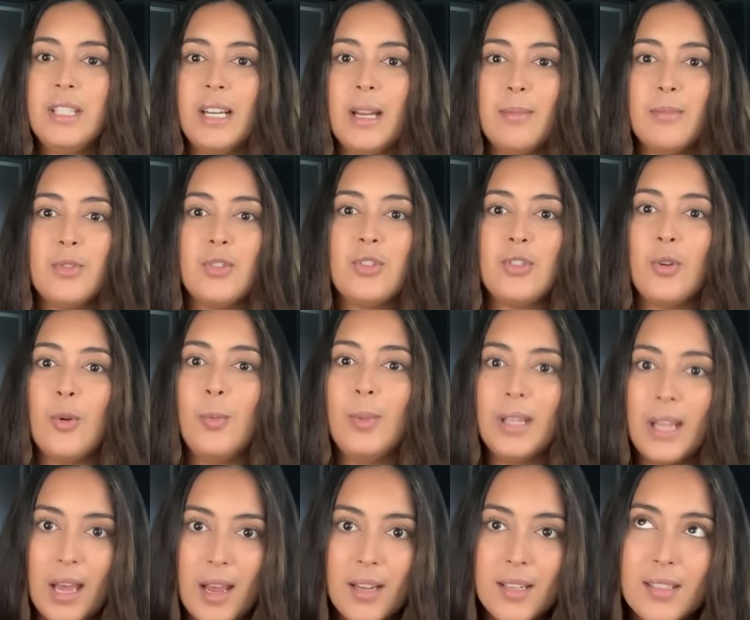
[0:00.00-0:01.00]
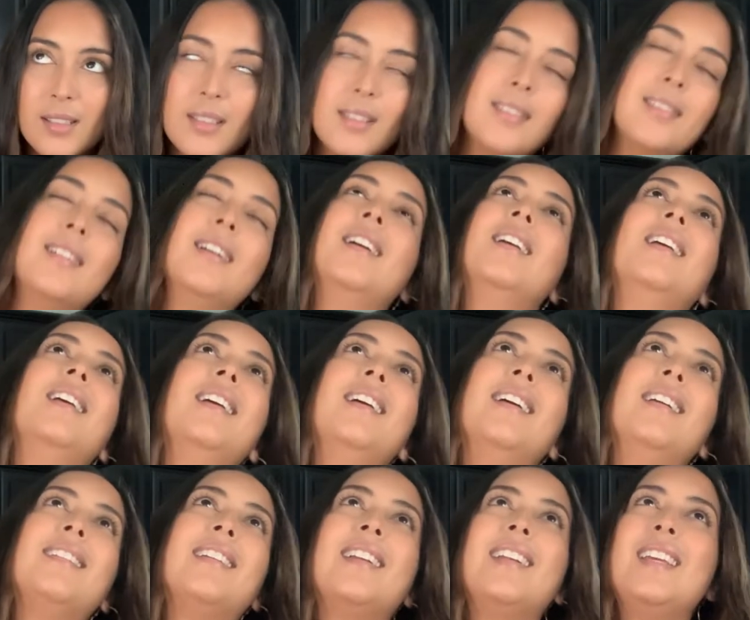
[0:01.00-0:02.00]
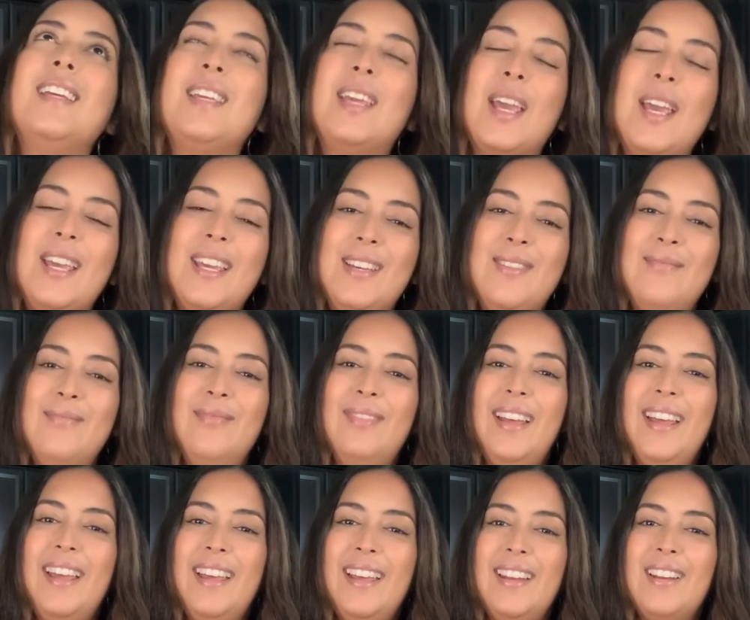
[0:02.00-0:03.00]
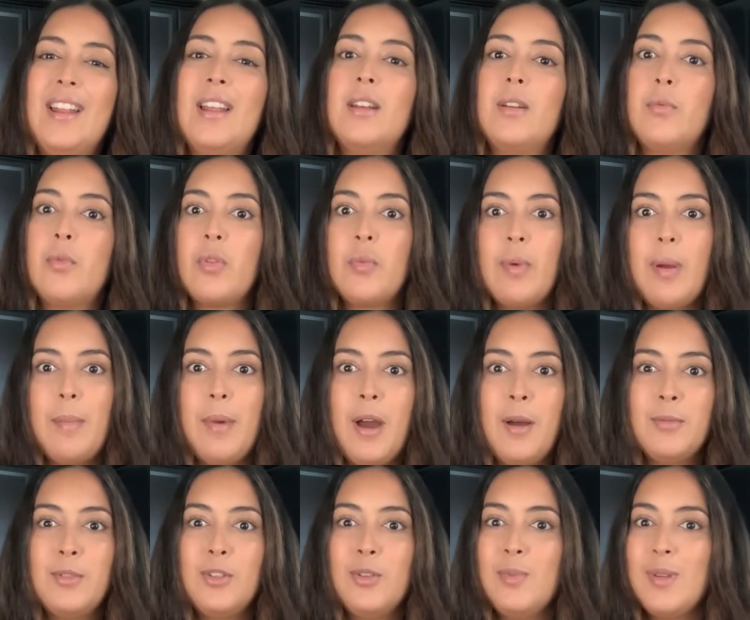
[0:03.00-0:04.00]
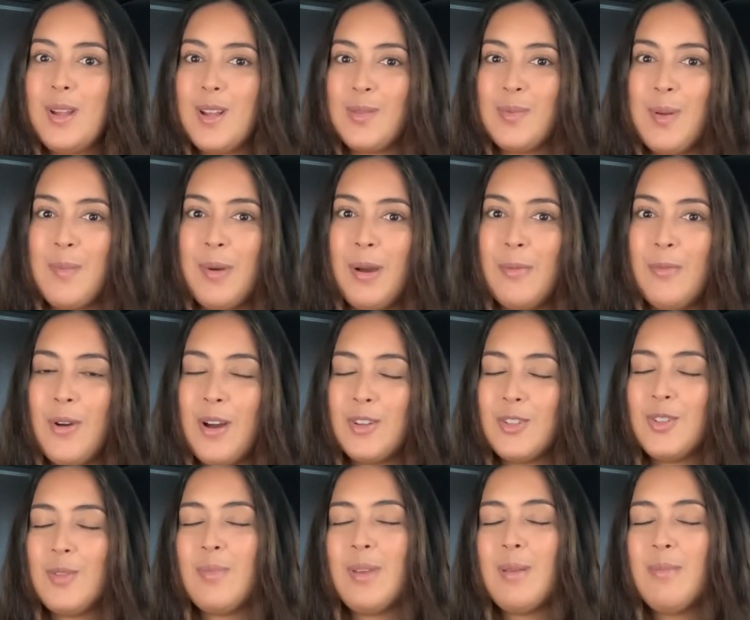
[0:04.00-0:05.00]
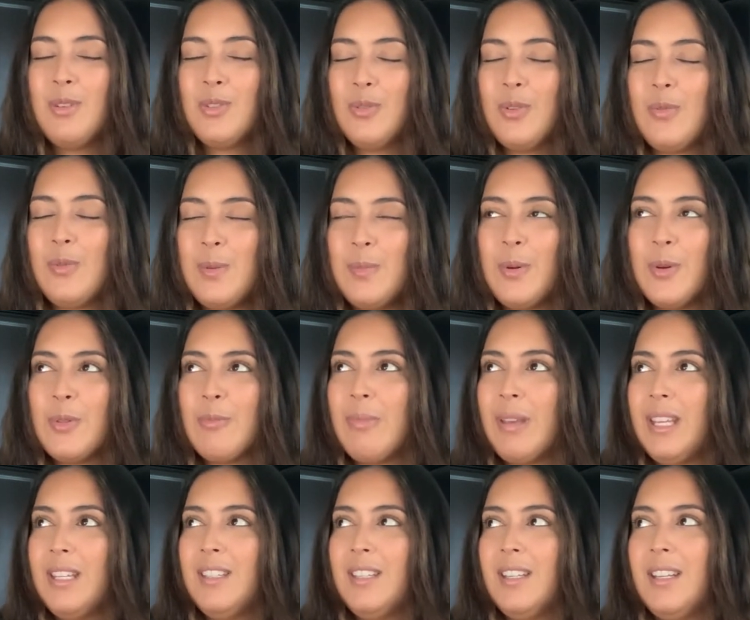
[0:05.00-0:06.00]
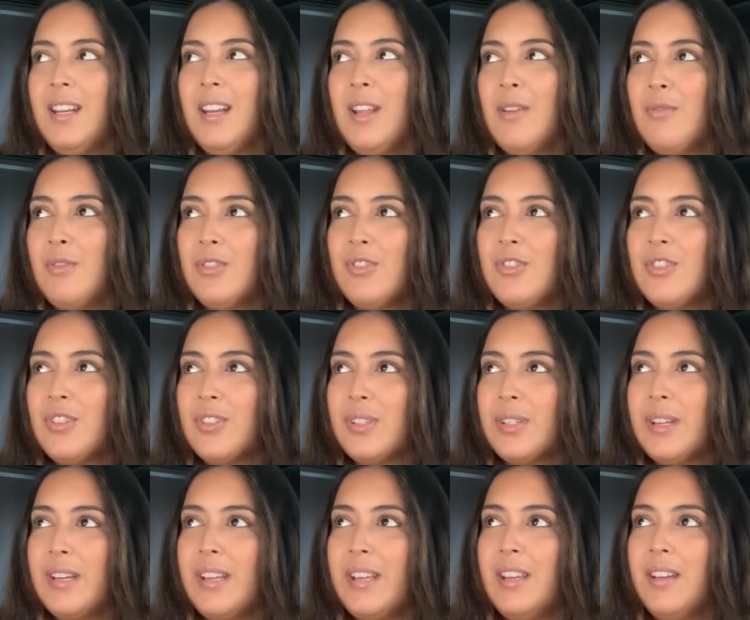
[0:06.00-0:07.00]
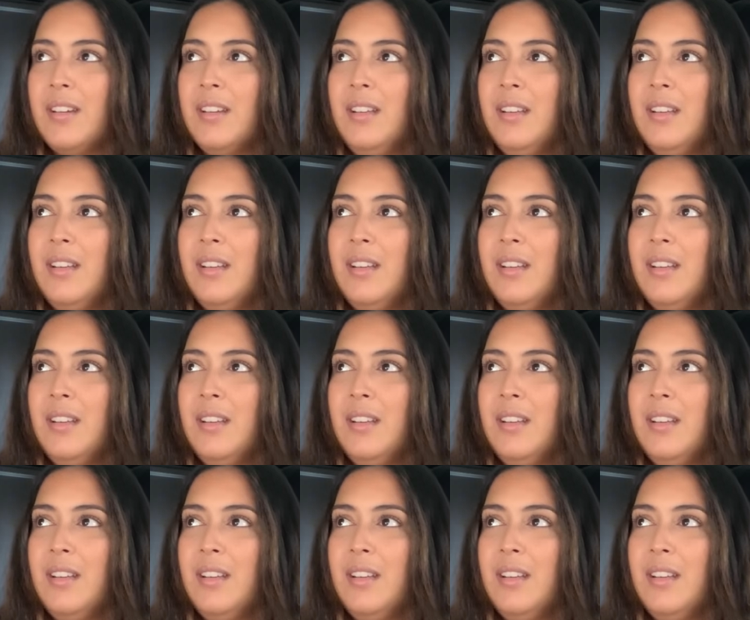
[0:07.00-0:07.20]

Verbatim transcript: and I'm so blessed that he came, and with my mom too, because my mom watched the babies while we both painted, and it was just like